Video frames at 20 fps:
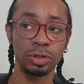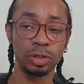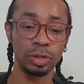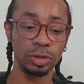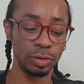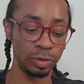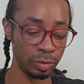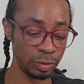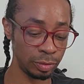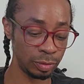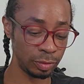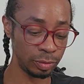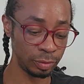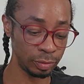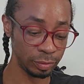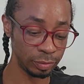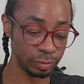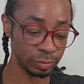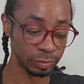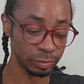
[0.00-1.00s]
to
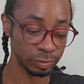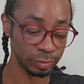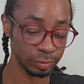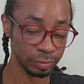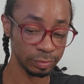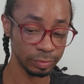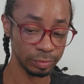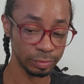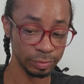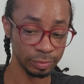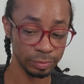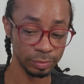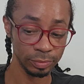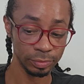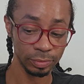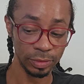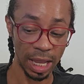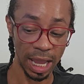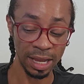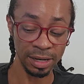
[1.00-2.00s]

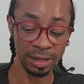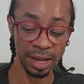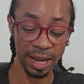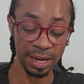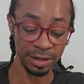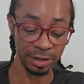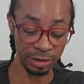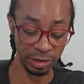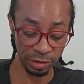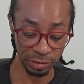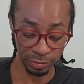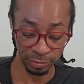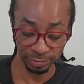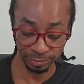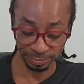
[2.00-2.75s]
enlighten you.